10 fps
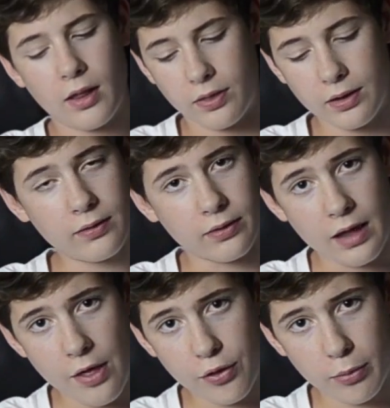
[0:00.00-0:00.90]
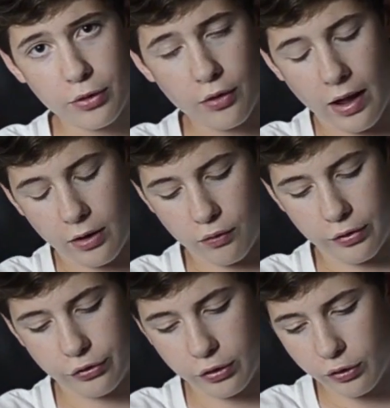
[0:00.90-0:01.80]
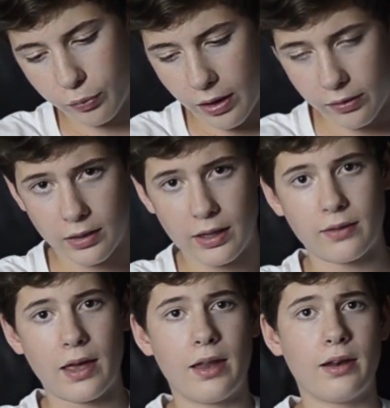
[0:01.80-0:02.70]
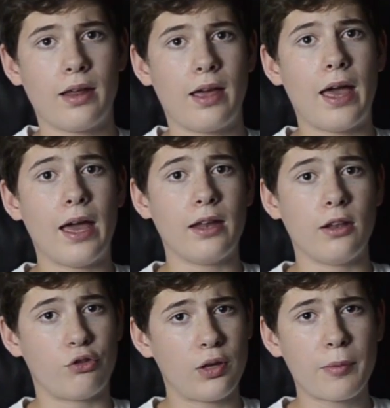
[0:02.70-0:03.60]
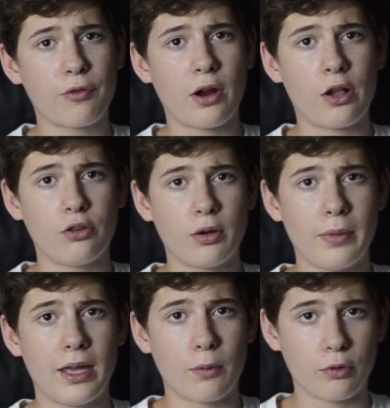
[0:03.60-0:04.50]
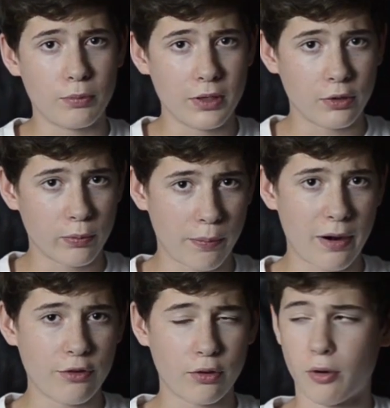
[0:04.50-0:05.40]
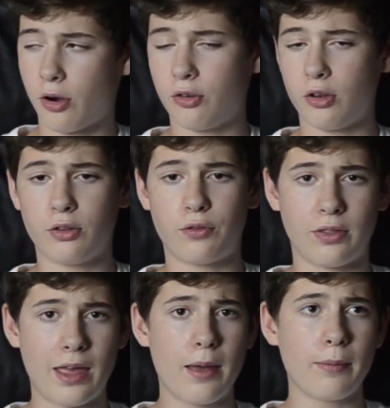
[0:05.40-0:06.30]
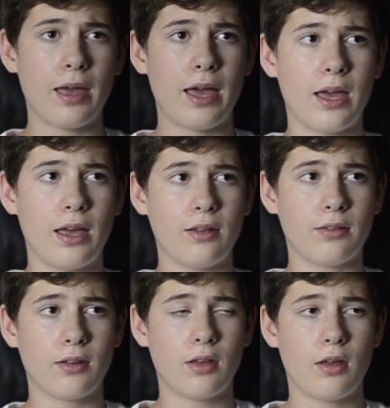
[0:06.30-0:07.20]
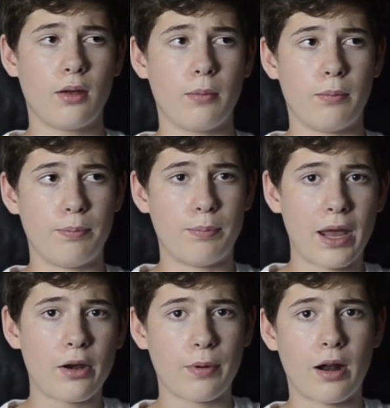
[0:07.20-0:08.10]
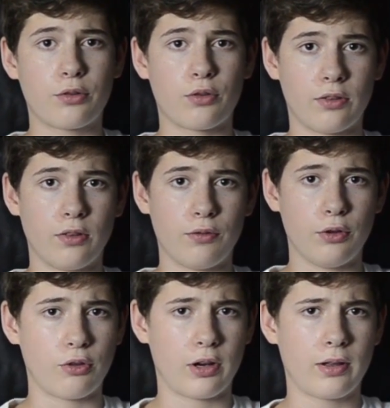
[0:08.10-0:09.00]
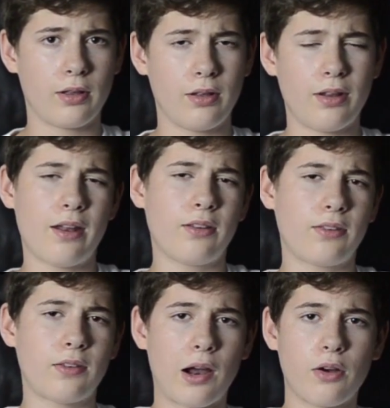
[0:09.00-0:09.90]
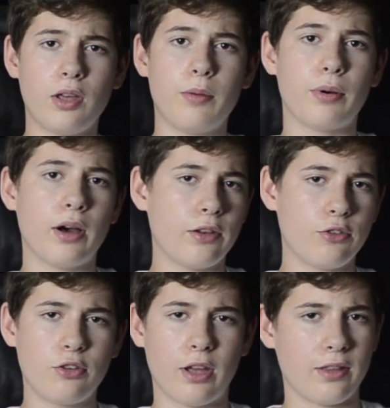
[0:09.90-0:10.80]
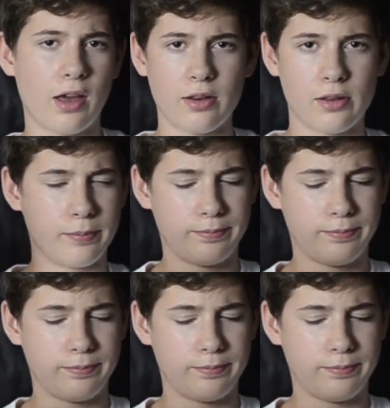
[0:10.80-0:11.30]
This does not thermal throttle, runs just as well as an 810, and is cheaper for LG to make, which means more project margins for them and better products for us in the future. Not necessarily, but you get the idea.